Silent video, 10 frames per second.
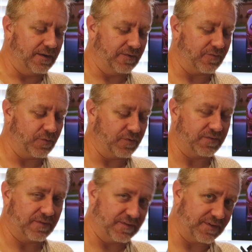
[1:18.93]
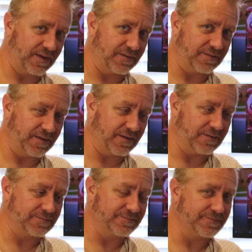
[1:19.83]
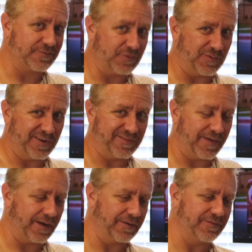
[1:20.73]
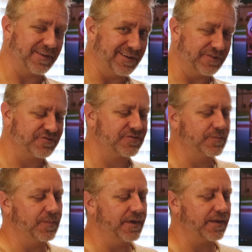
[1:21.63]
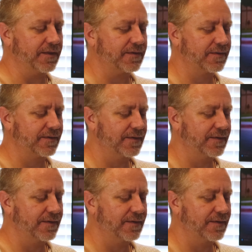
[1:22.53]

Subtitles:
Now, of course, this has a 25-ish minute